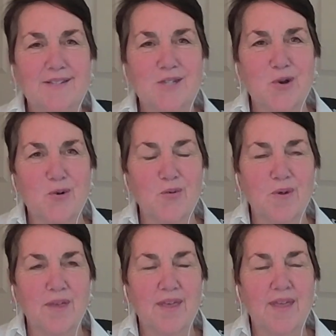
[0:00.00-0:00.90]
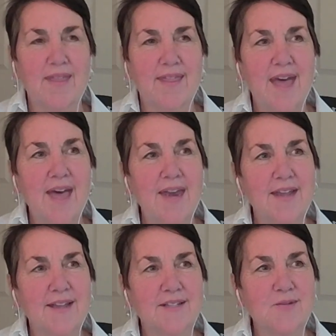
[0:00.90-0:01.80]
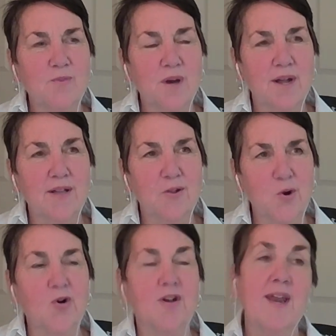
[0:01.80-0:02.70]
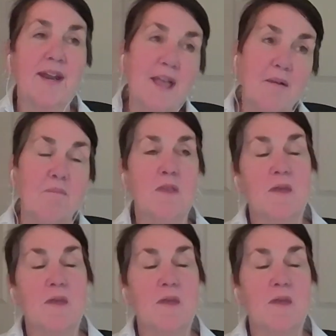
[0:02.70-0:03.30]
So that is what I learned. And again,